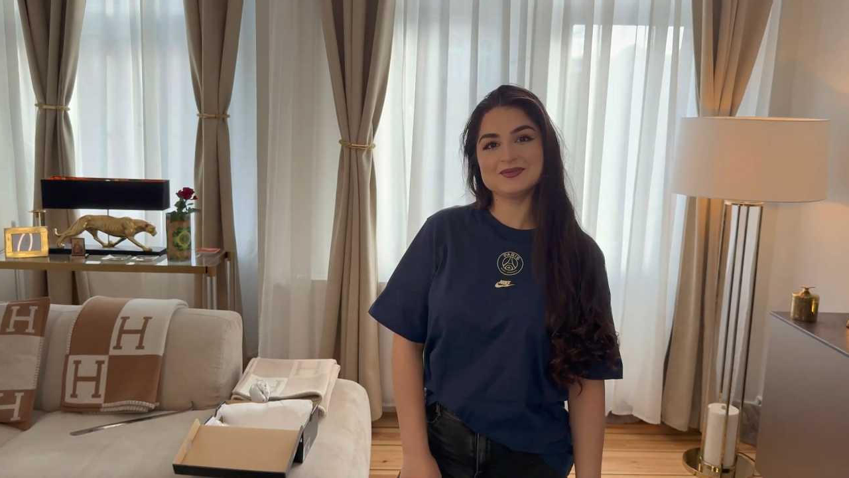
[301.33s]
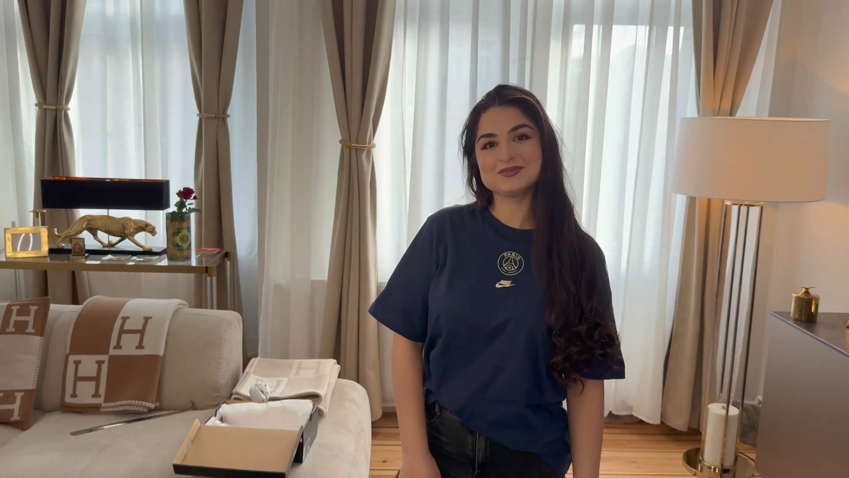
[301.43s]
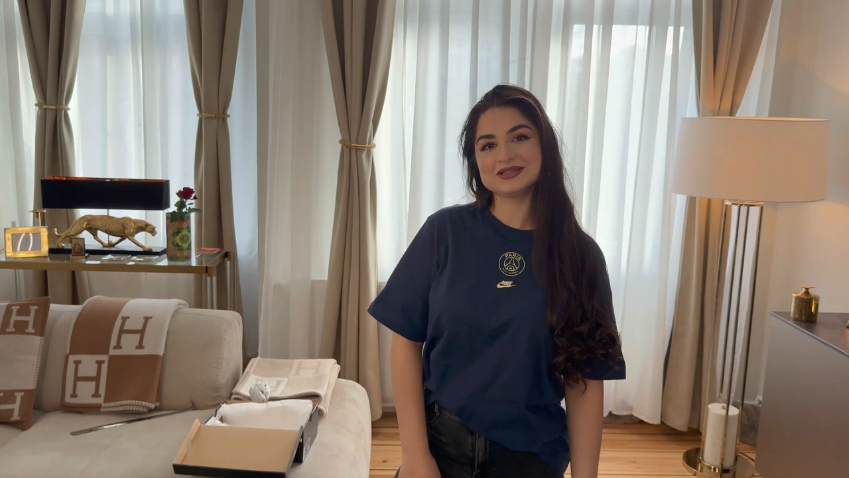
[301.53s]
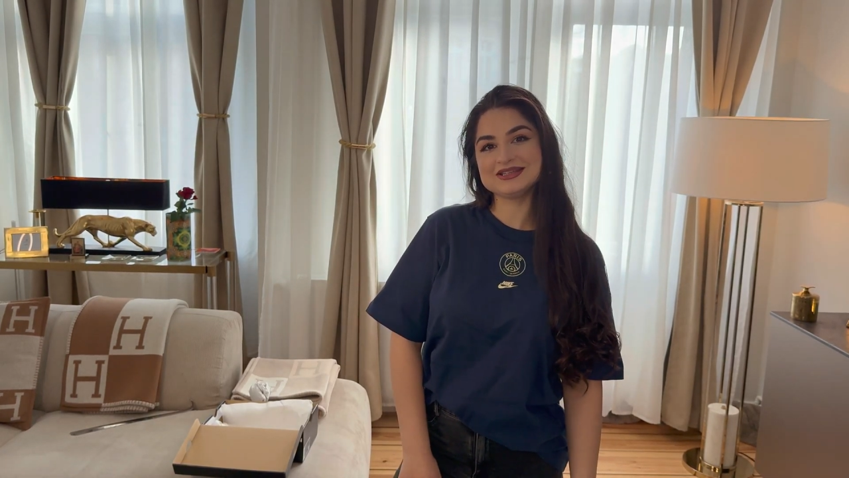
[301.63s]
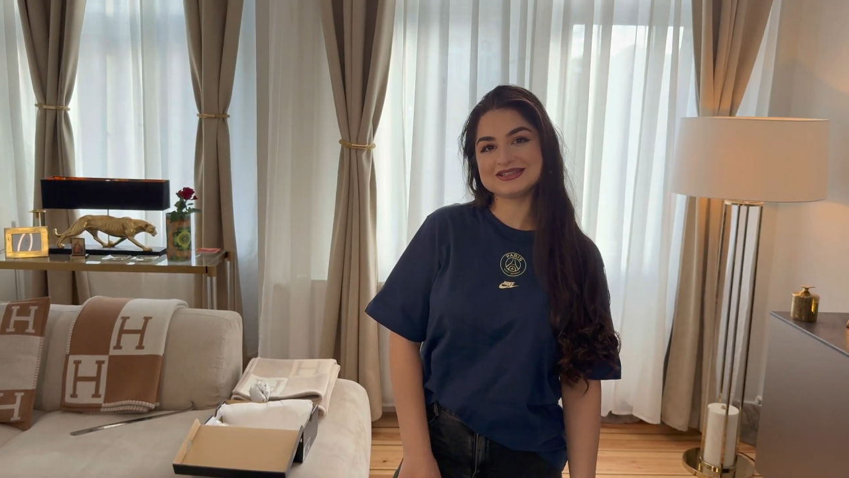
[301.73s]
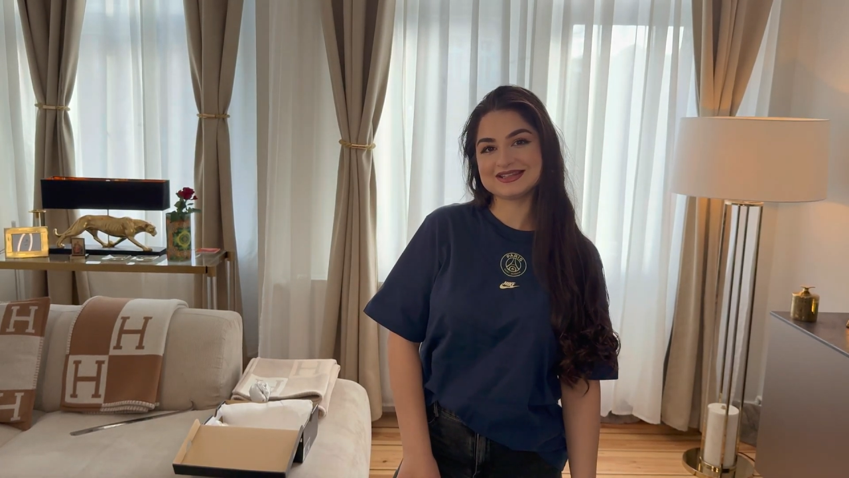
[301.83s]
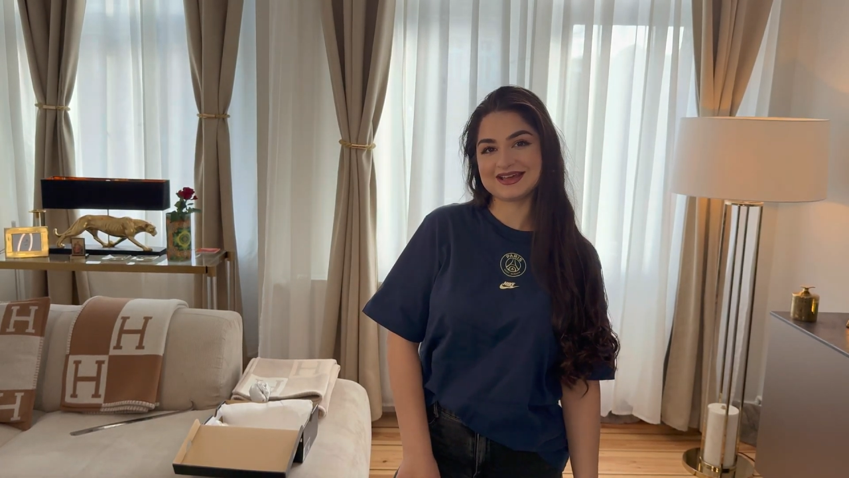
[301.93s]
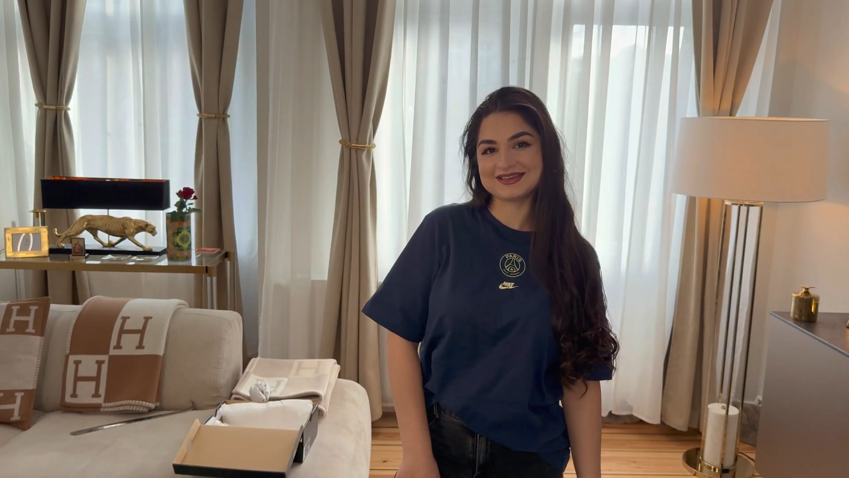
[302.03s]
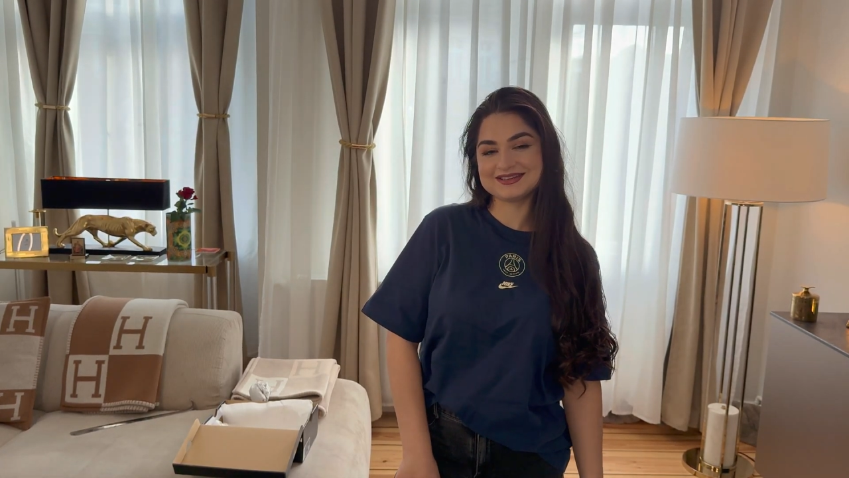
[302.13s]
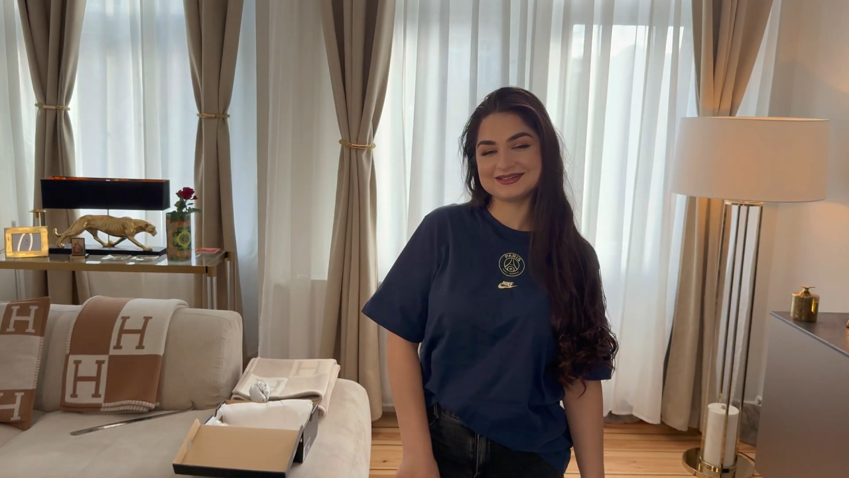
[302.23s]
please
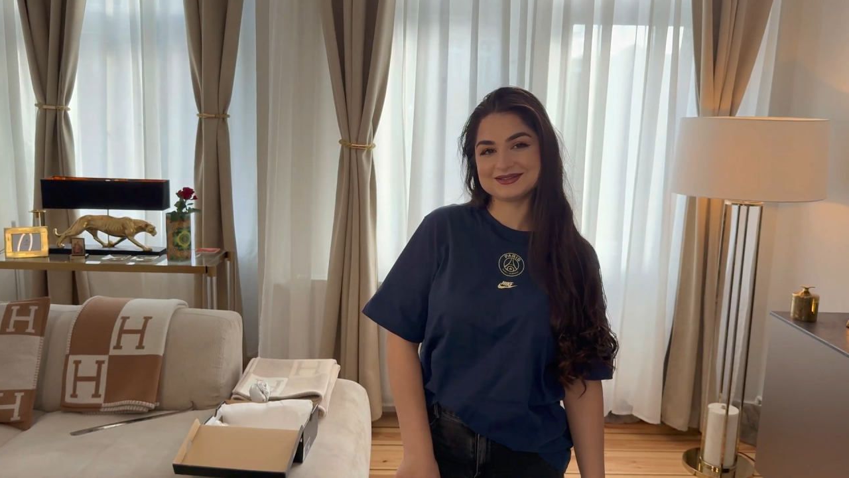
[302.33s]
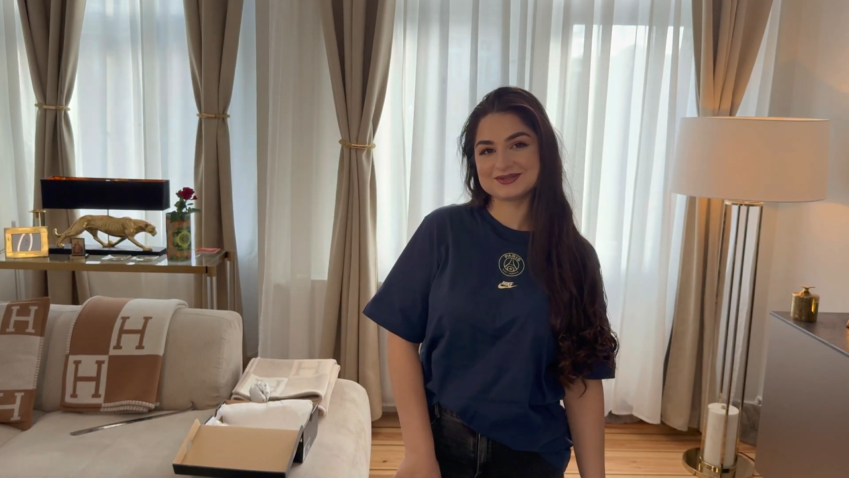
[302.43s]
like it,